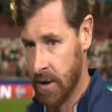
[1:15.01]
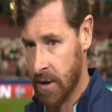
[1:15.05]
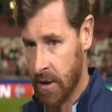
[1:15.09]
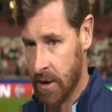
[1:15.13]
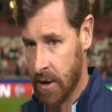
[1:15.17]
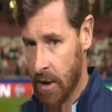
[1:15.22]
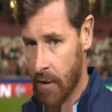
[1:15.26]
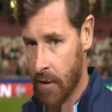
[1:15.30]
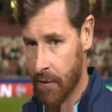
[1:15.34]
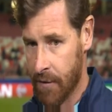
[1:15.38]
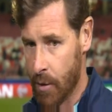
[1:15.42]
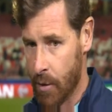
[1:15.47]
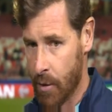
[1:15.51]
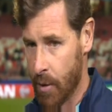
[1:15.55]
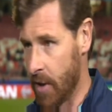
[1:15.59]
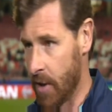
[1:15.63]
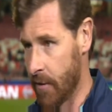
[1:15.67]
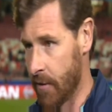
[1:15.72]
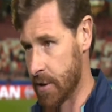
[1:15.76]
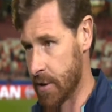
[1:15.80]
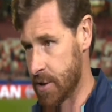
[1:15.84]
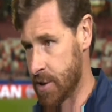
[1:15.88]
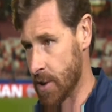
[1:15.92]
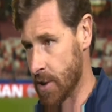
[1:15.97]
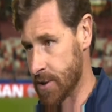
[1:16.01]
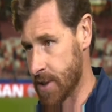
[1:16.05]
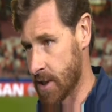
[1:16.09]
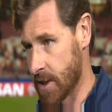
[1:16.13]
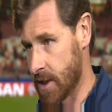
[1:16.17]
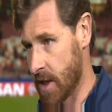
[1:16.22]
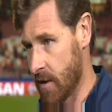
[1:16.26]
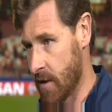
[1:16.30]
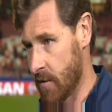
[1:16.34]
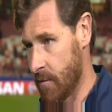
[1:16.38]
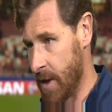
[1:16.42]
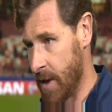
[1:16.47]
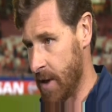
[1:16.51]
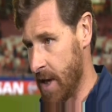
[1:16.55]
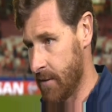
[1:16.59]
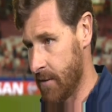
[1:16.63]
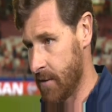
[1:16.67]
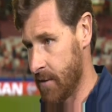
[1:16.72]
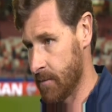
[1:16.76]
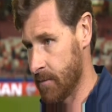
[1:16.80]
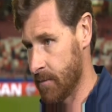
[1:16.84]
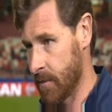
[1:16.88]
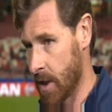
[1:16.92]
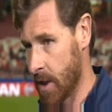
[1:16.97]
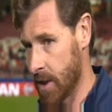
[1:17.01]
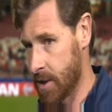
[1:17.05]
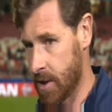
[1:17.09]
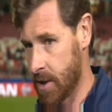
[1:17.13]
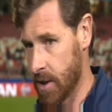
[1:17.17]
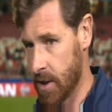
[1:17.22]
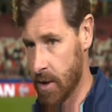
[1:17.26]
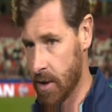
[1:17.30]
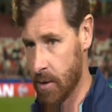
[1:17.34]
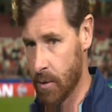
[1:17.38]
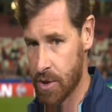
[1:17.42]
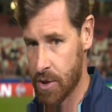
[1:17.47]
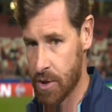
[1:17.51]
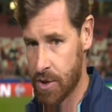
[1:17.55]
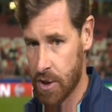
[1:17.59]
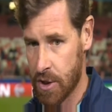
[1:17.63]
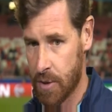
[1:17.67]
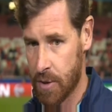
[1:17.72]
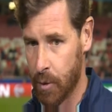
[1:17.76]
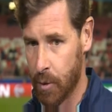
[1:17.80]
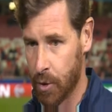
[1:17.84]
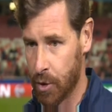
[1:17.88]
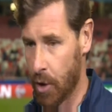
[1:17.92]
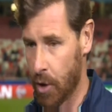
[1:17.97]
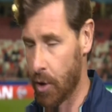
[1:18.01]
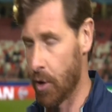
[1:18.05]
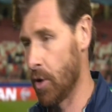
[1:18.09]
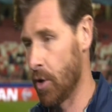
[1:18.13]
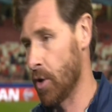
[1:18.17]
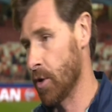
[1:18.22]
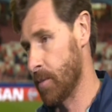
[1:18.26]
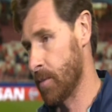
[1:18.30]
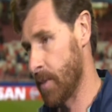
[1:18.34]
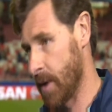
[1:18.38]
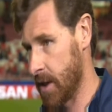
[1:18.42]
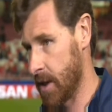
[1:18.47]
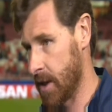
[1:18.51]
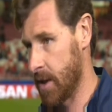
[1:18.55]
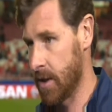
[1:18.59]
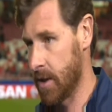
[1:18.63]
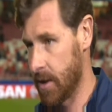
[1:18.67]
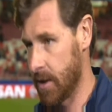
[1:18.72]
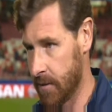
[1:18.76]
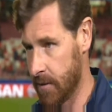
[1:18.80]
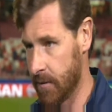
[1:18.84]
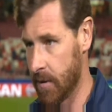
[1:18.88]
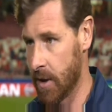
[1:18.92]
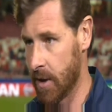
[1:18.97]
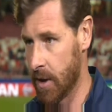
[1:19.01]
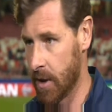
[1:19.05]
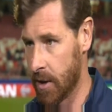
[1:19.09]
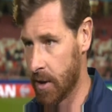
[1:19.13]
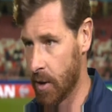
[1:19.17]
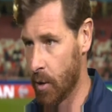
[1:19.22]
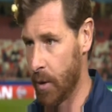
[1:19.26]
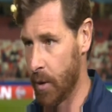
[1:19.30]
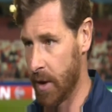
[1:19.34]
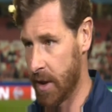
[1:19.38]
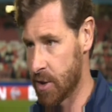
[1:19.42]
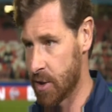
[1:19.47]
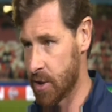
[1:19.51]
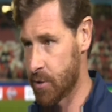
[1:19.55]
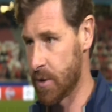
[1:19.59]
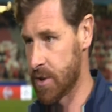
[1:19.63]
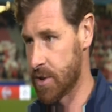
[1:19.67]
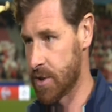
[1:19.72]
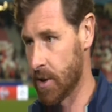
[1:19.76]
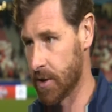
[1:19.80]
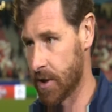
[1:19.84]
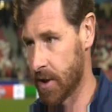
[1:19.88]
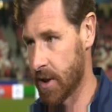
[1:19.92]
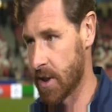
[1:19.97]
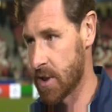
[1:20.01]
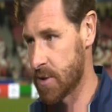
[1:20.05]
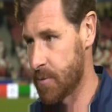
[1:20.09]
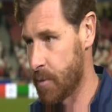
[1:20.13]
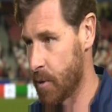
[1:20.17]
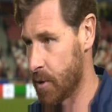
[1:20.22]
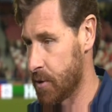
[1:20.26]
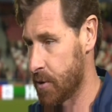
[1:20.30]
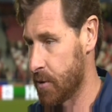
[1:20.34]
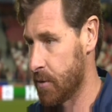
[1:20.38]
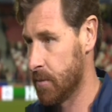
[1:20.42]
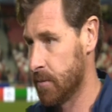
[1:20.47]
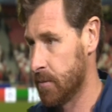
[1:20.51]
of the run of results that they have been having that was just put on hold by the, the weekend's result against Porto.